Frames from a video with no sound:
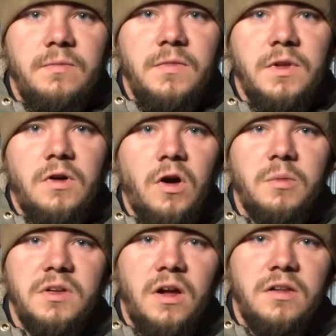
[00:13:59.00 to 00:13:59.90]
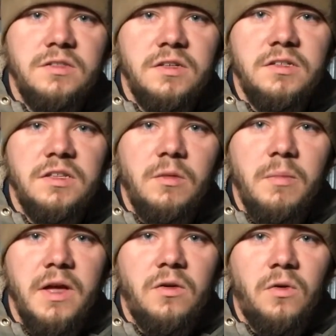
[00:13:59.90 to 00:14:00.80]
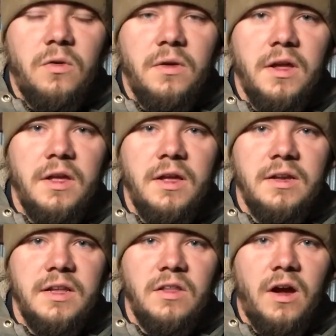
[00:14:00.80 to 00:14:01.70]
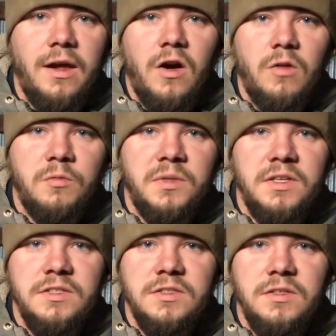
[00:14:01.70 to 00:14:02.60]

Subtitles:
carbon content in the metal, and in the high carbon piece,